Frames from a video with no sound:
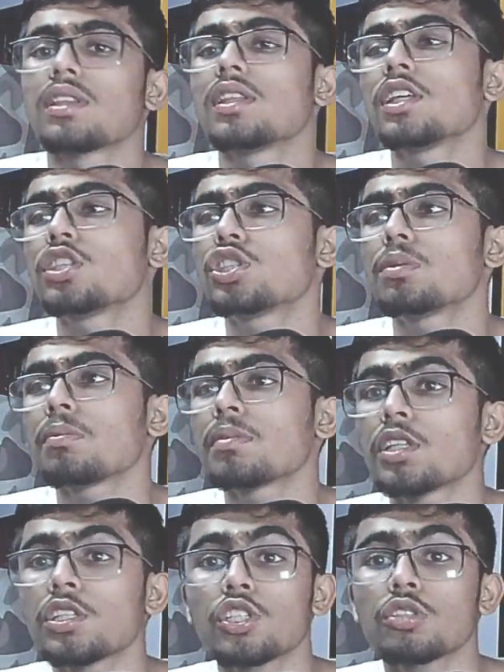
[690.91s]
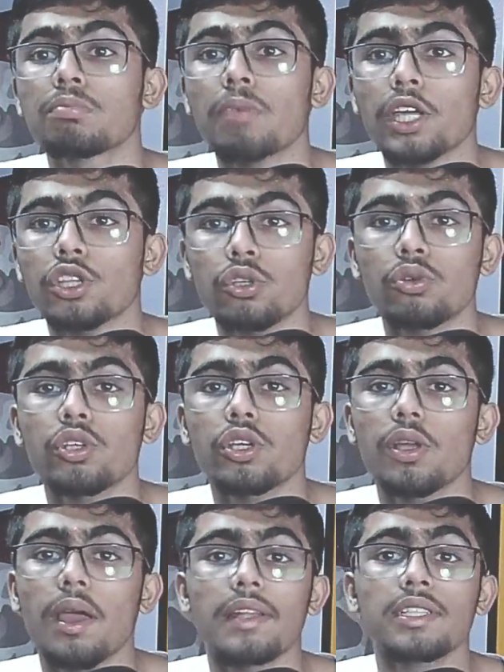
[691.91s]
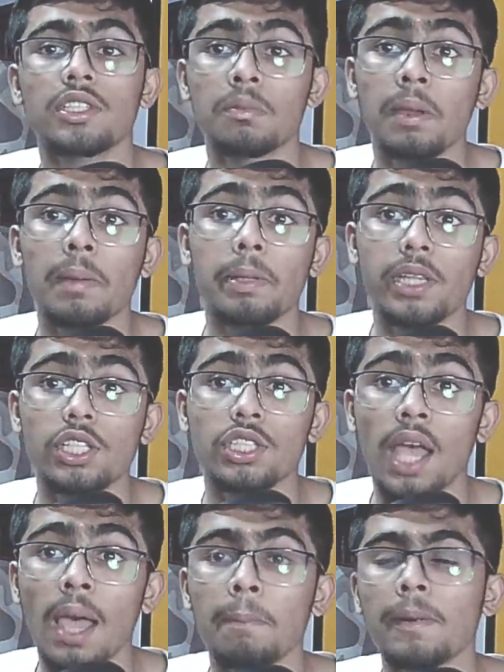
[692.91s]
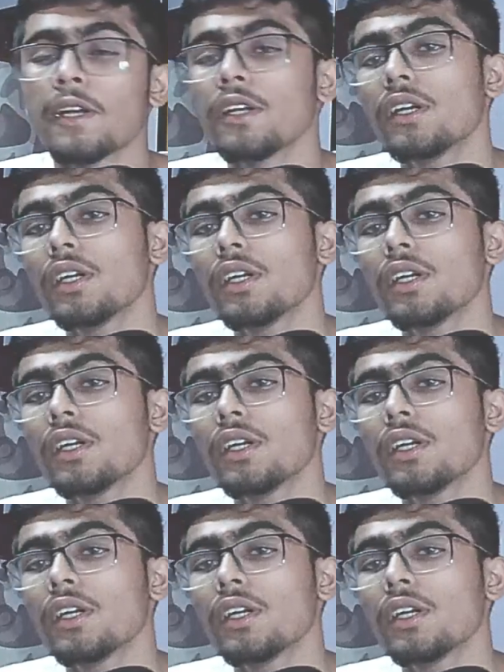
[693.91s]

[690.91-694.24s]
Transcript: this is my theory, maybe this happened,